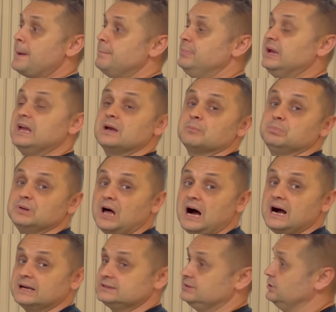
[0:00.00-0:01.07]
being
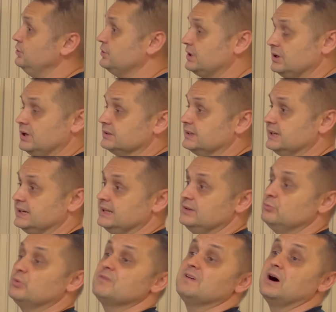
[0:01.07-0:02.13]
blocked, you cannot get
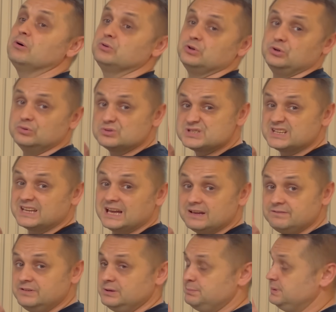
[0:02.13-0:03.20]
in without using a
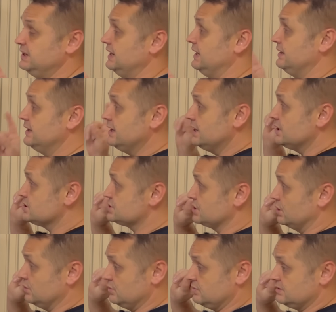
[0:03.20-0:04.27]
VPN.
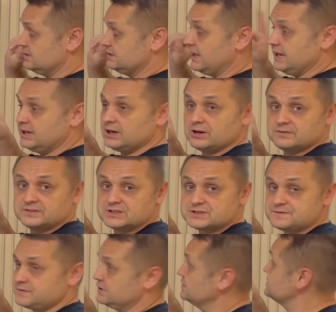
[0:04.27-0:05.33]
So take care of this
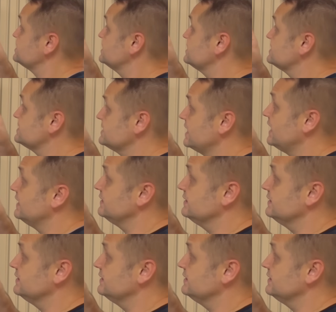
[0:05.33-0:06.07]
first. Scan